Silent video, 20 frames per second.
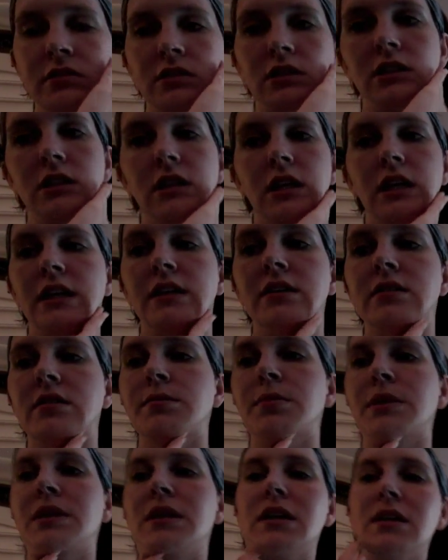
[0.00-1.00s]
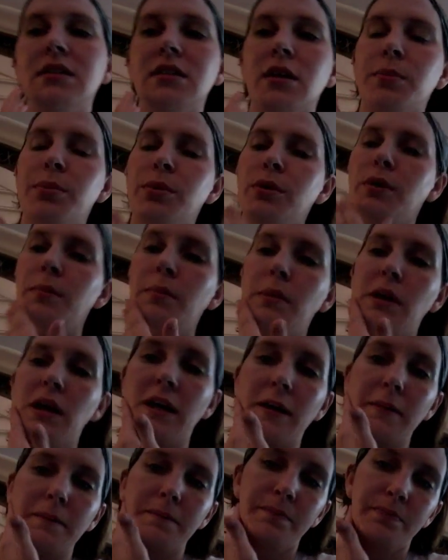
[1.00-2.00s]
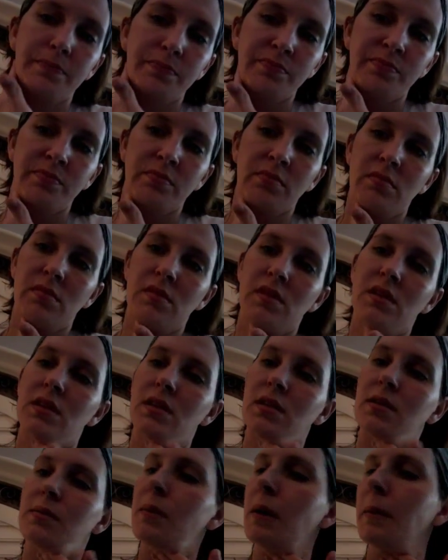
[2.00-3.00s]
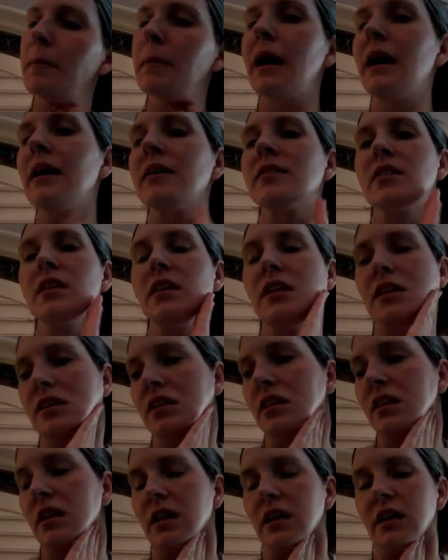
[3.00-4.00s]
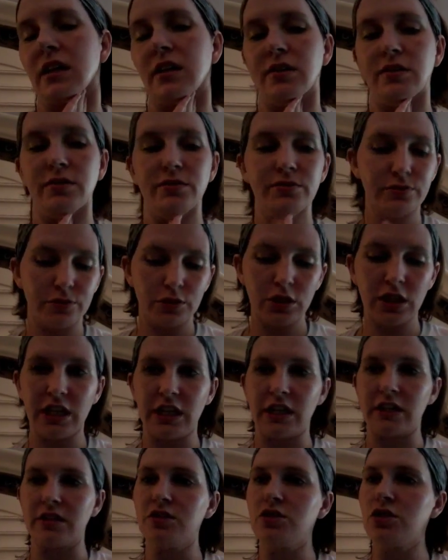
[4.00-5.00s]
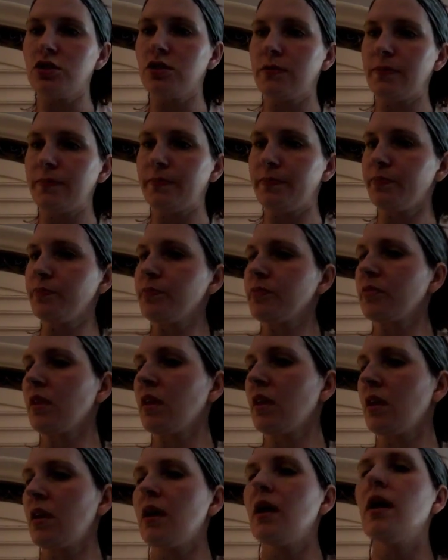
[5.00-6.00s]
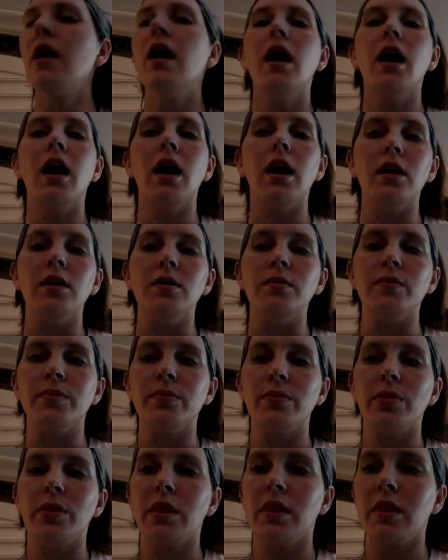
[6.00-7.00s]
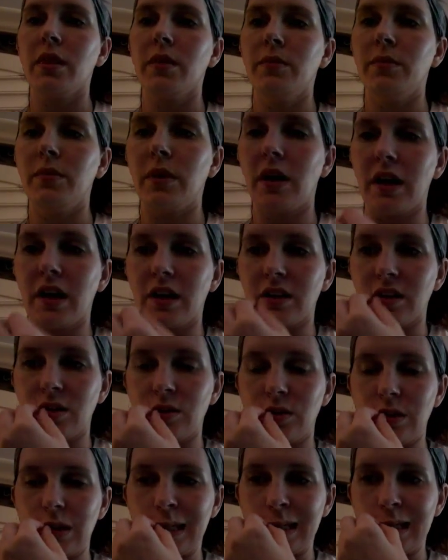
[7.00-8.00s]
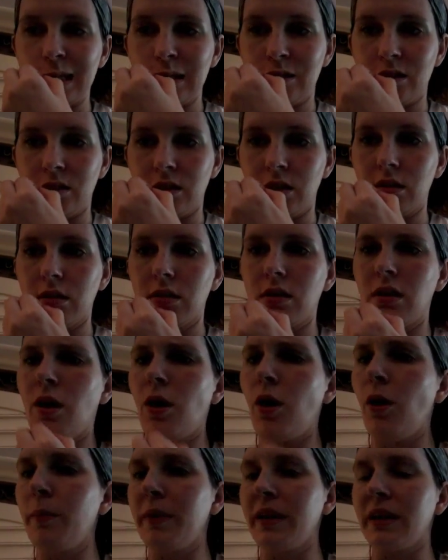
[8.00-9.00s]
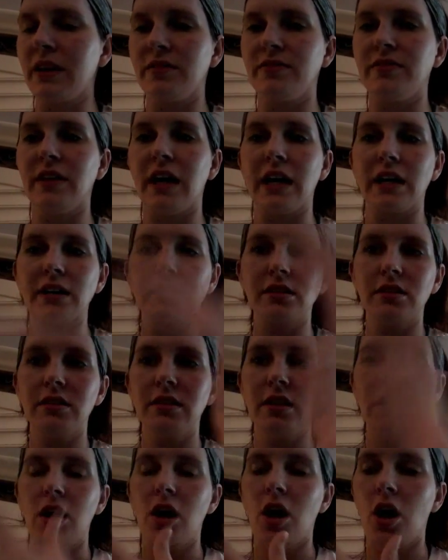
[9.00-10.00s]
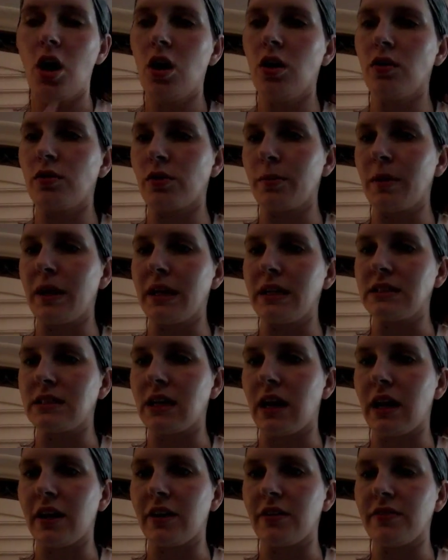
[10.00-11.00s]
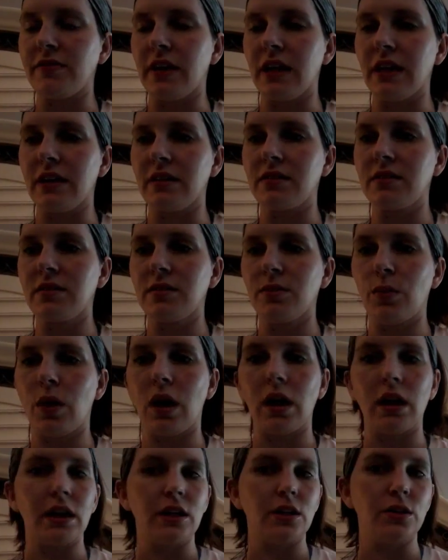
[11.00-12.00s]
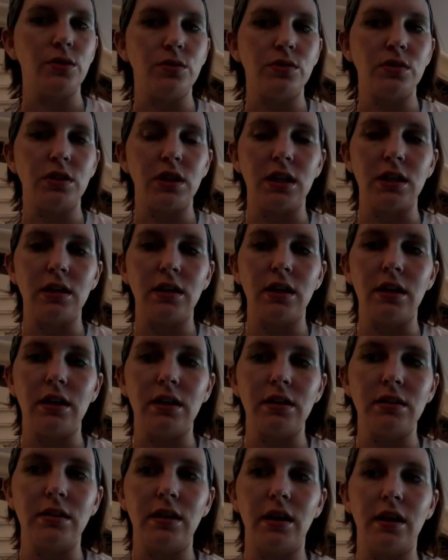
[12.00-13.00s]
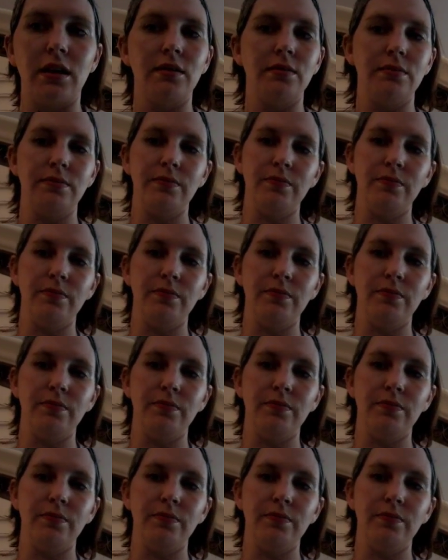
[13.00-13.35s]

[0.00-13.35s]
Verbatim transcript: really nice. And because I put my, my mask in the fridge, um, I got this nice calming effect over my entire face while I used it. And, uh,